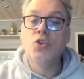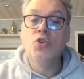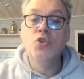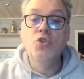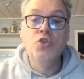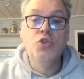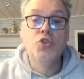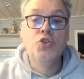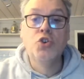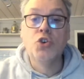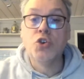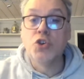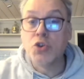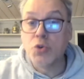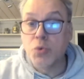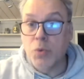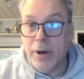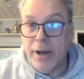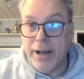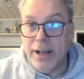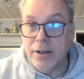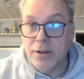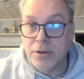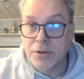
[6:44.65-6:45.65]
just what
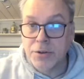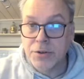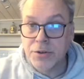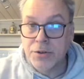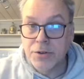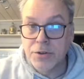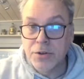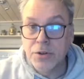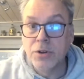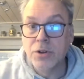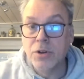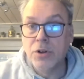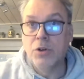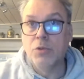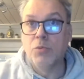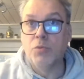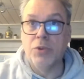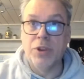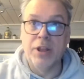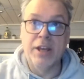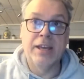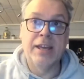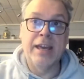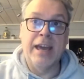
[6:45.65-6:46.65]
else were
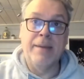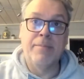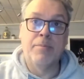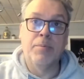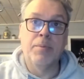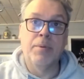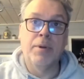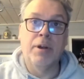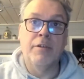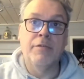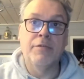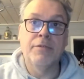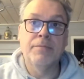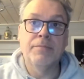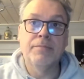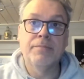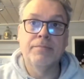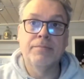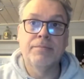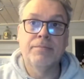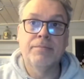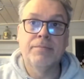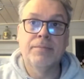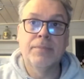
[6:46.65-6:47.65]
they capable of?
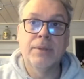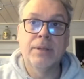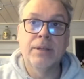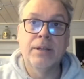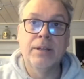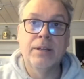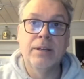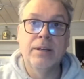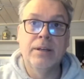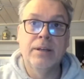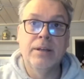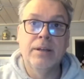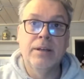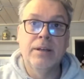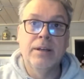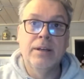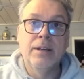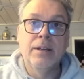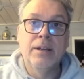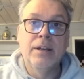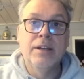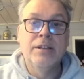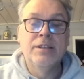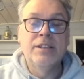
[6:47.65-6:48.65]

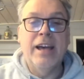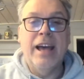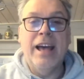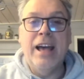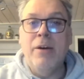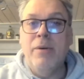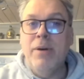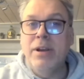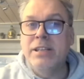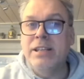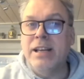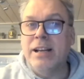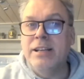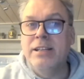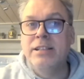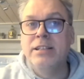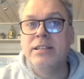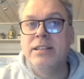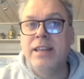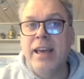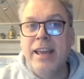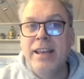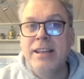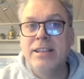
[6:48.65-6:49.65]
So how exactly did
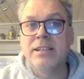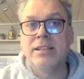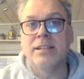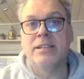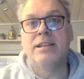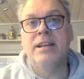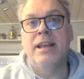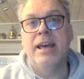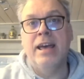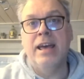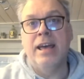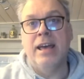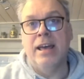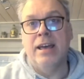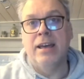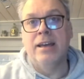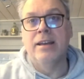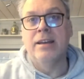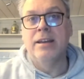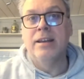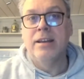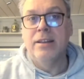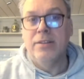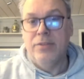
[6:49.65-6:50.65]
they ensnare
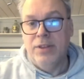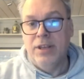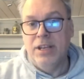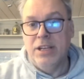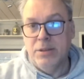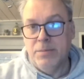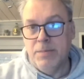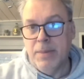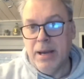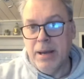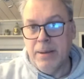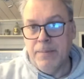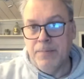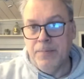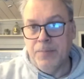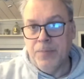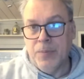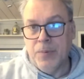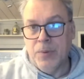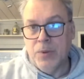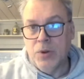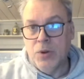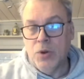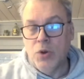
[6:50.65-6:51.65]
these men?
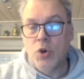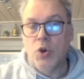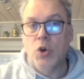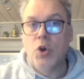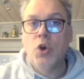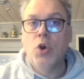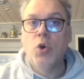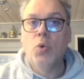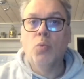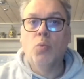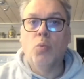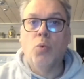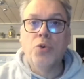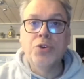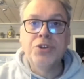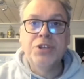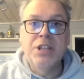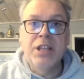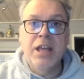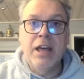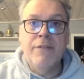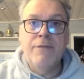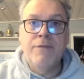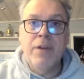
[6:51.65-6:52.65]
Was it
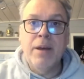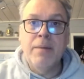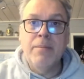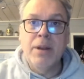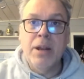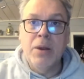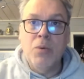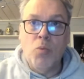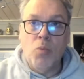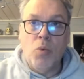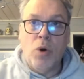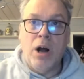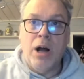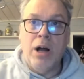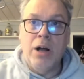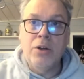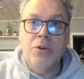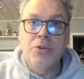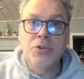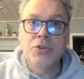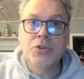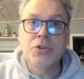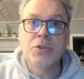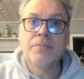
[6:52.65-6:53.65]
their feminine
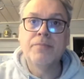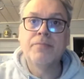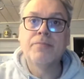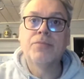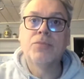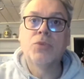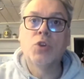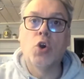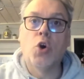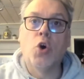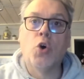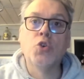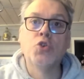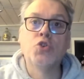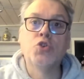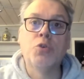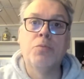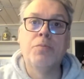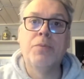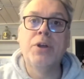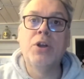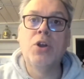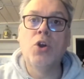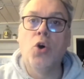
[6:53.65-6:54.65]
wiles, or
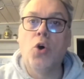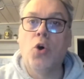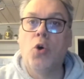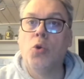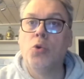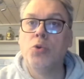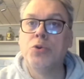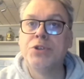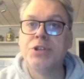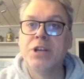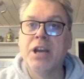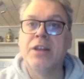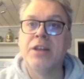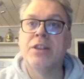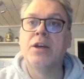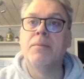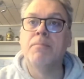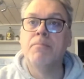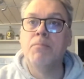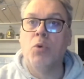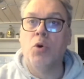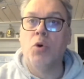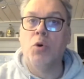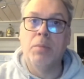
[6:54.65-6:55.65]
something altogether
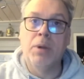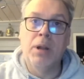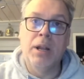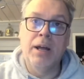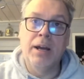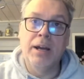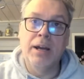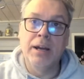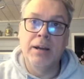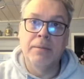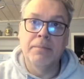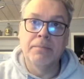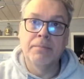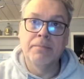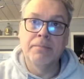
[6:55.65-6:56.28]
more malign?